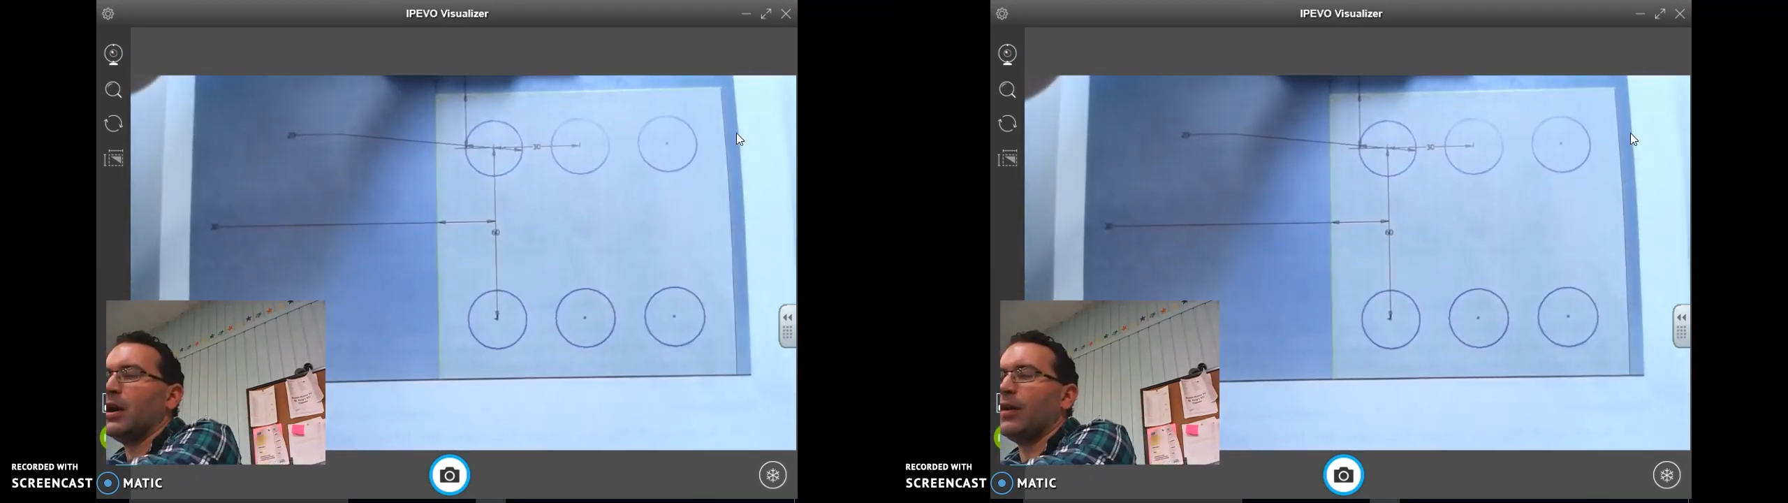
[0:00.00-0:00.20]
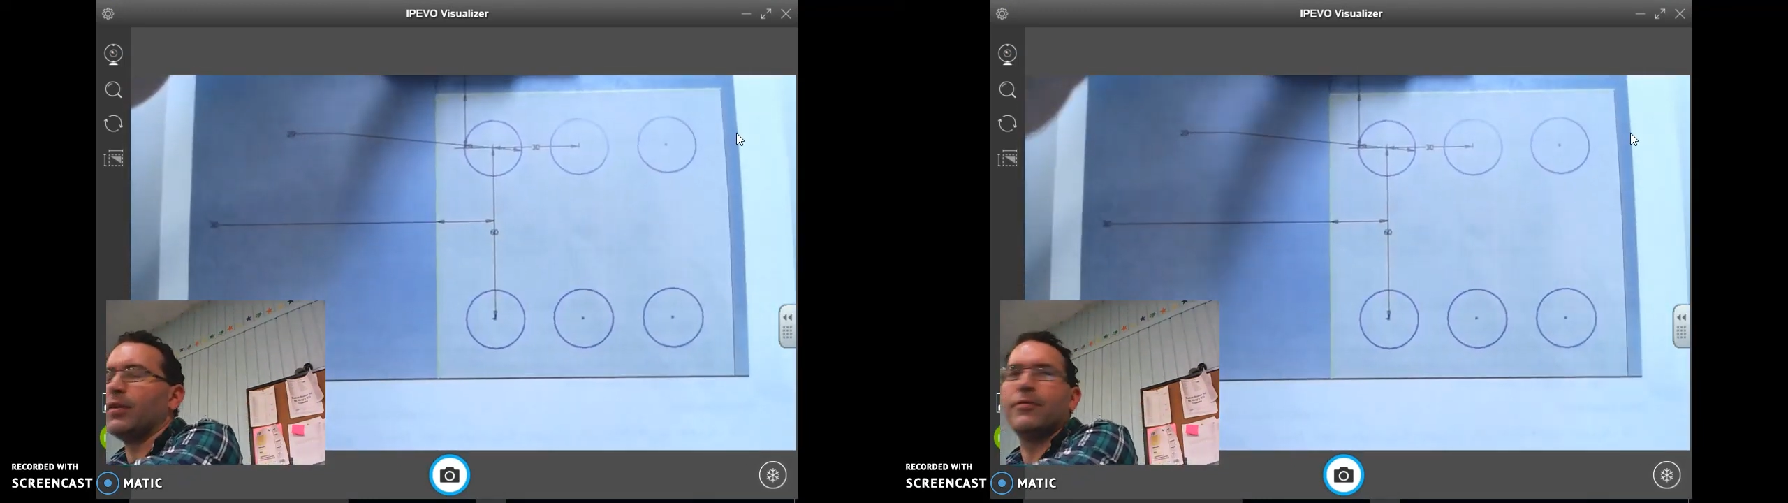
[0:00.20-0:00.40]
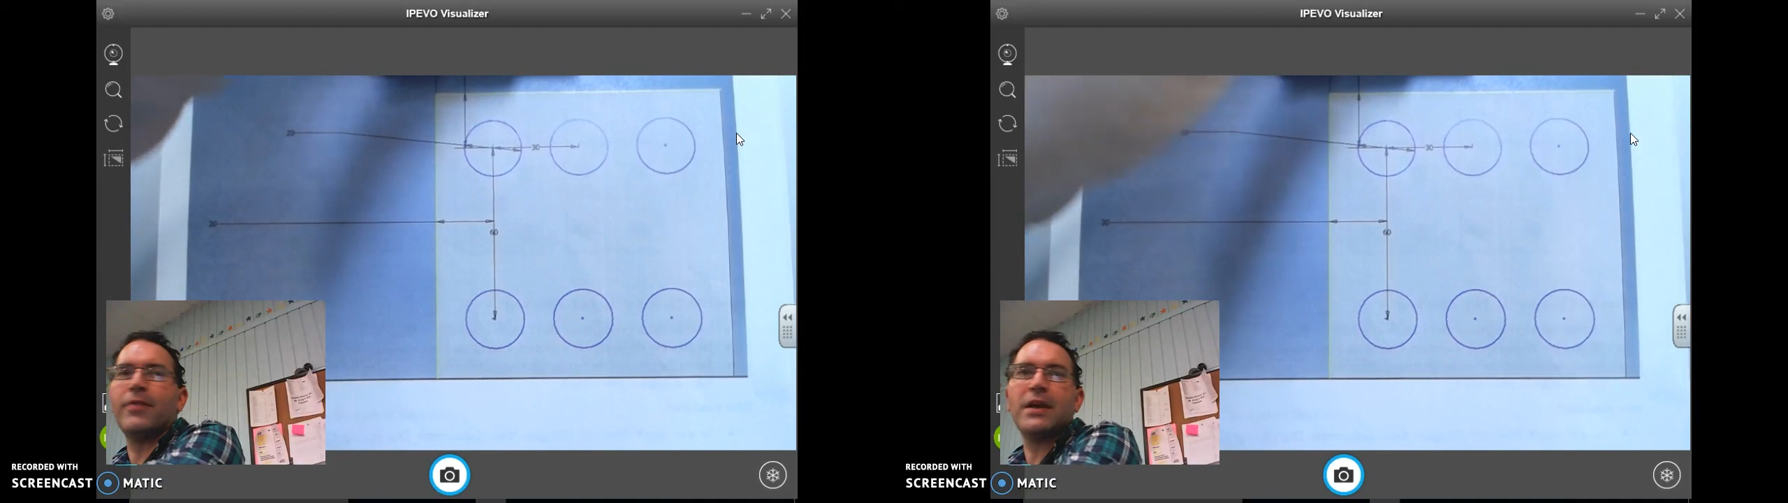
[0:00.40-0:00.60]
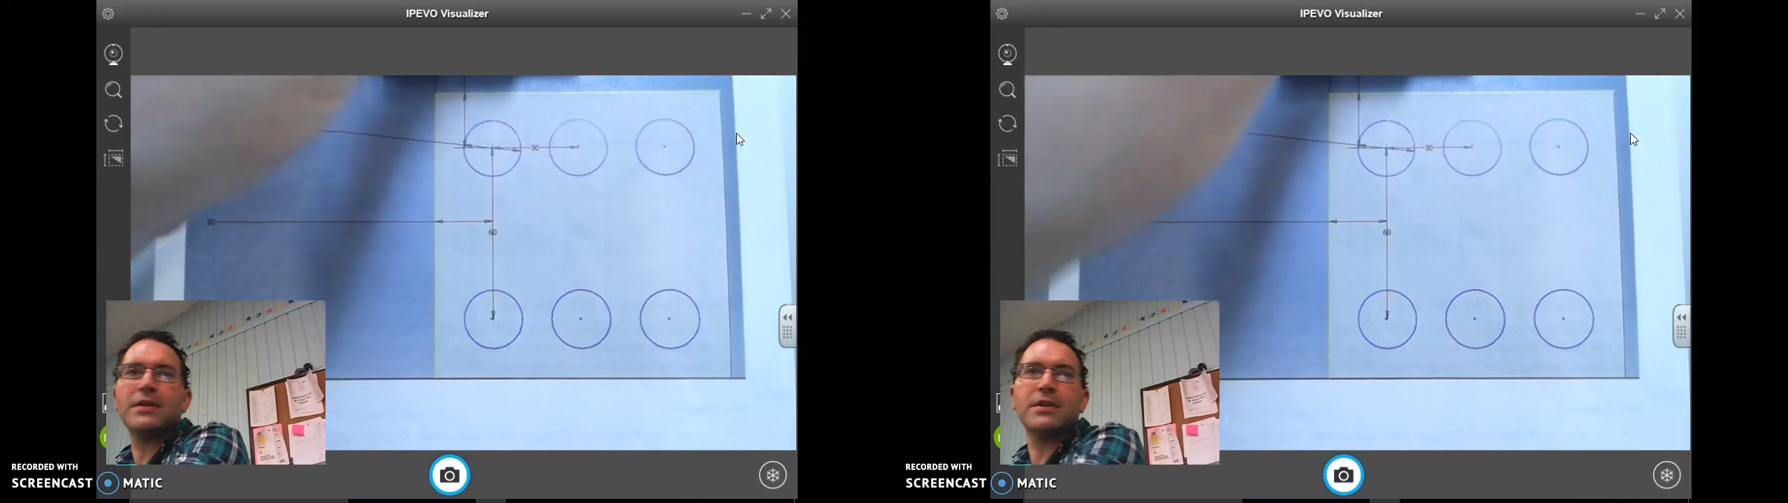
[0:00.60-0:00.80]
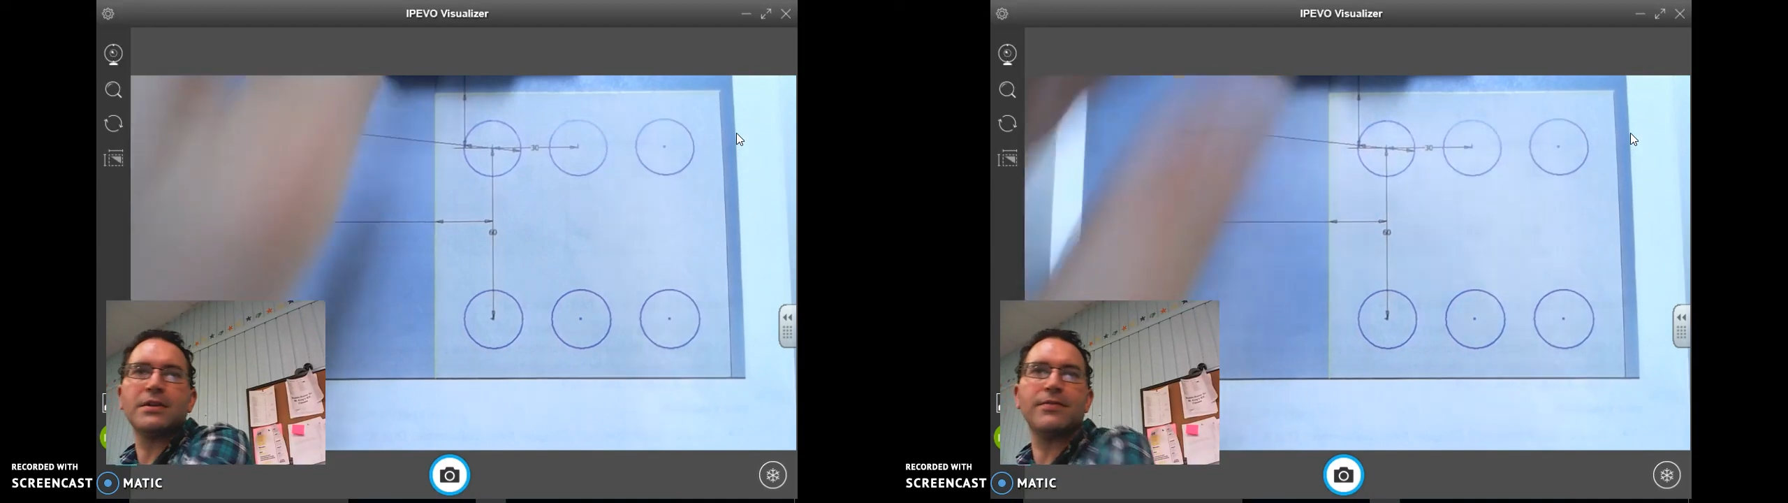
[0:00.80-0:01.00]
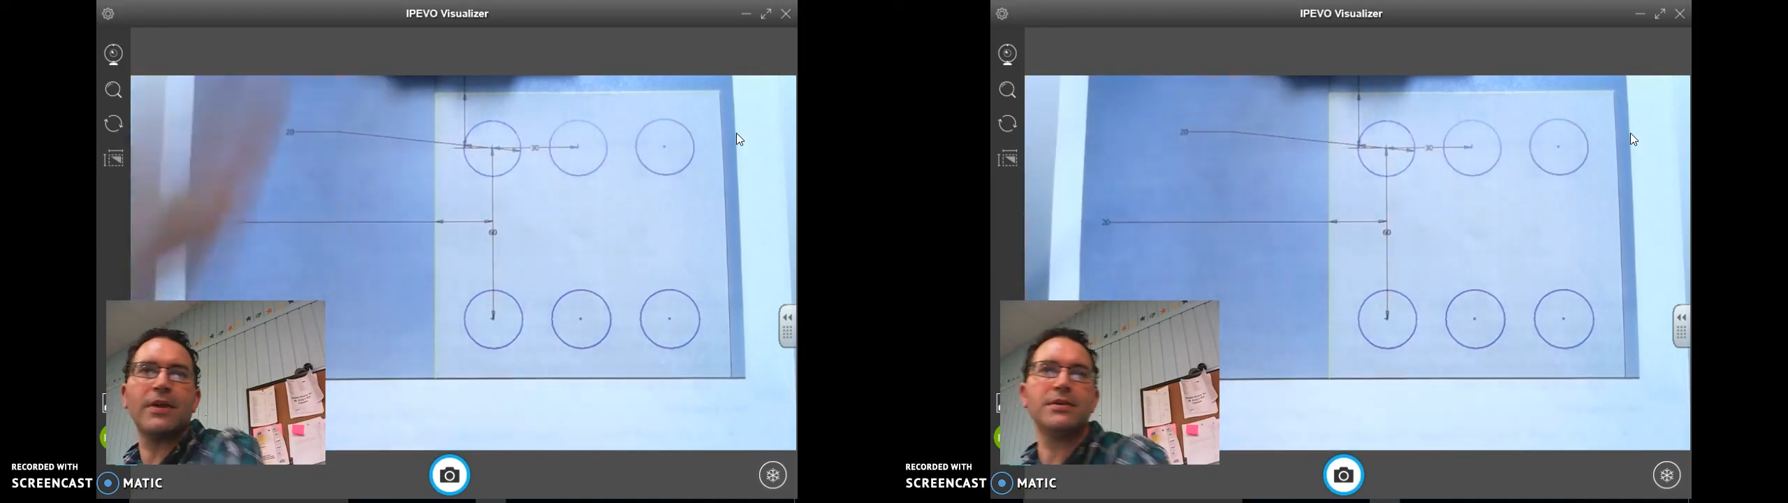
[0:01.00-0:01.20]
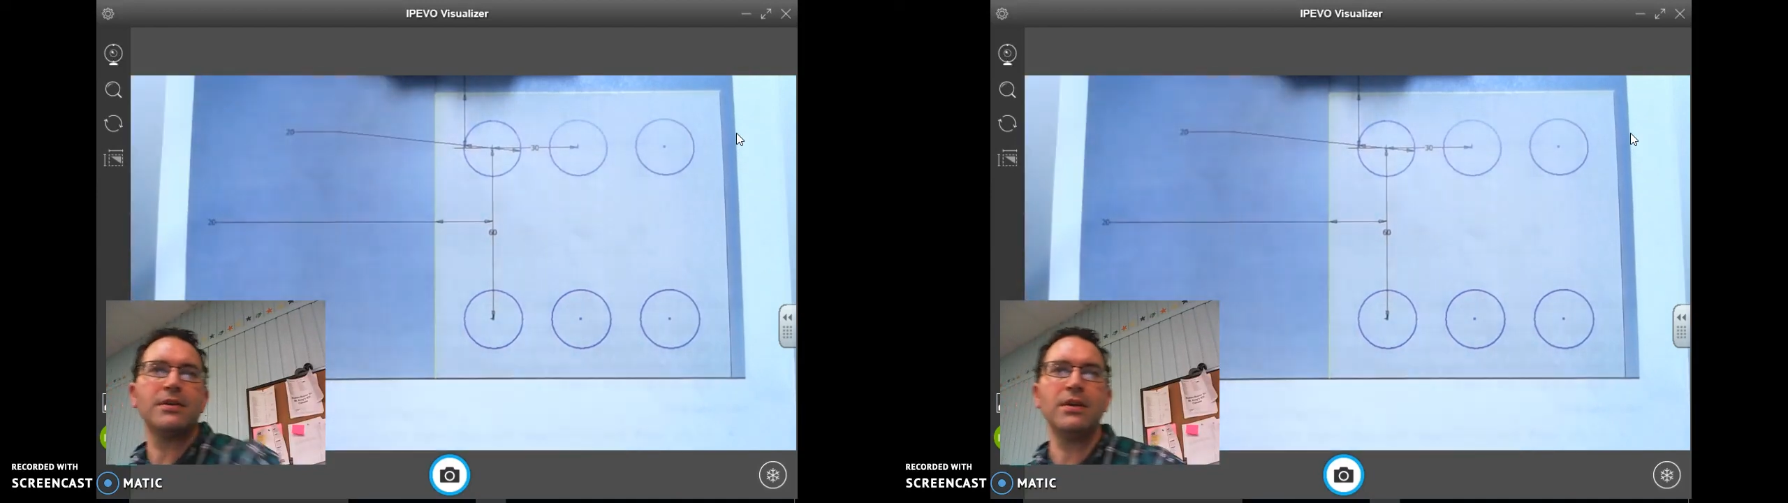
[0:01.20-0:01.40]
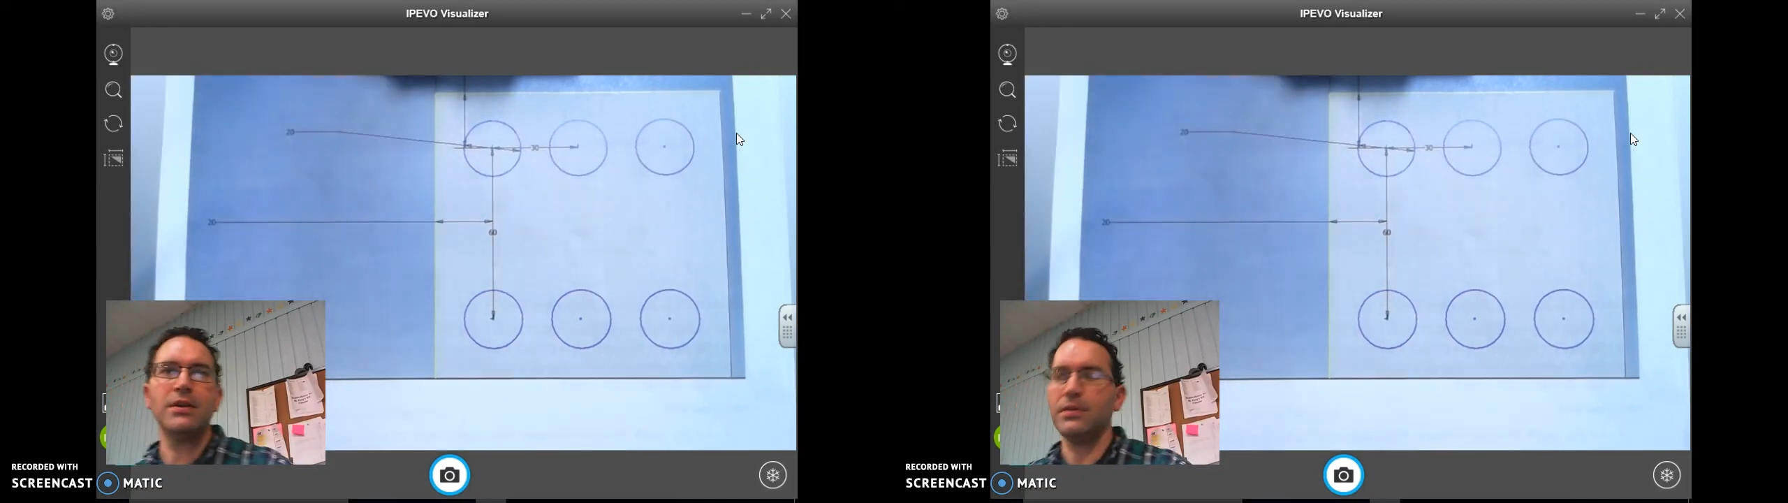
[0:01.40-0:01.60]
on the face that's
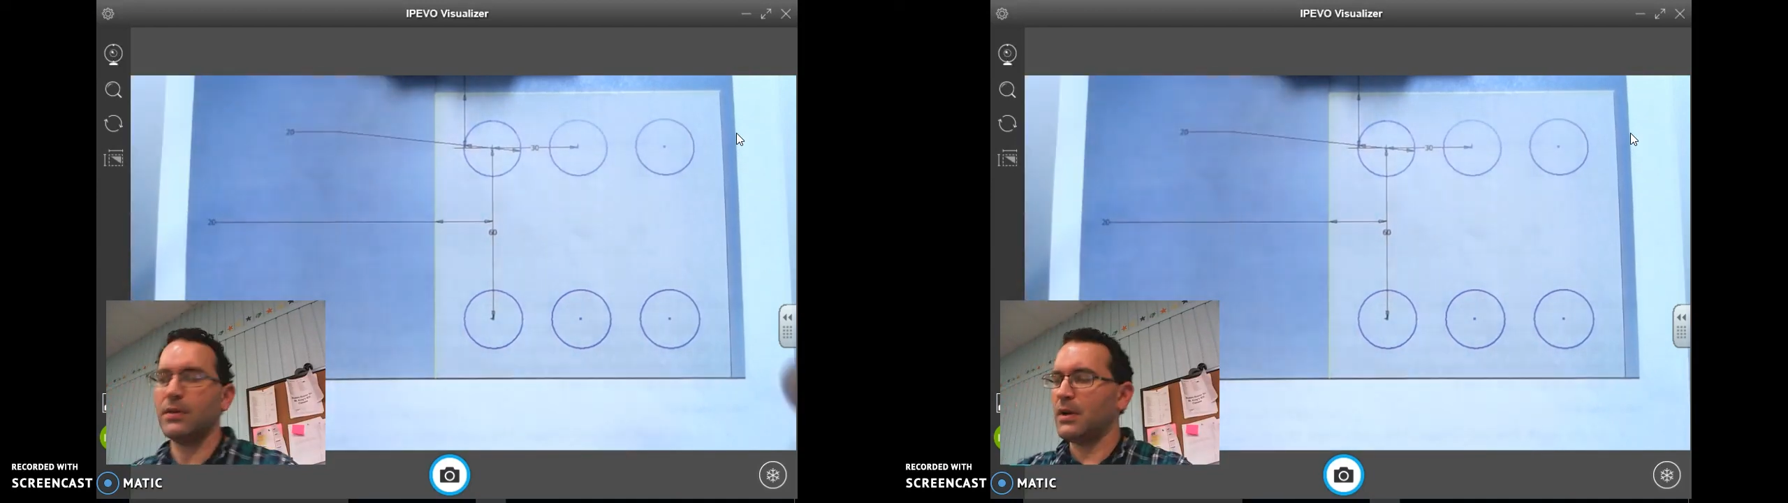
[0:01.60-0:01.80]
facing you.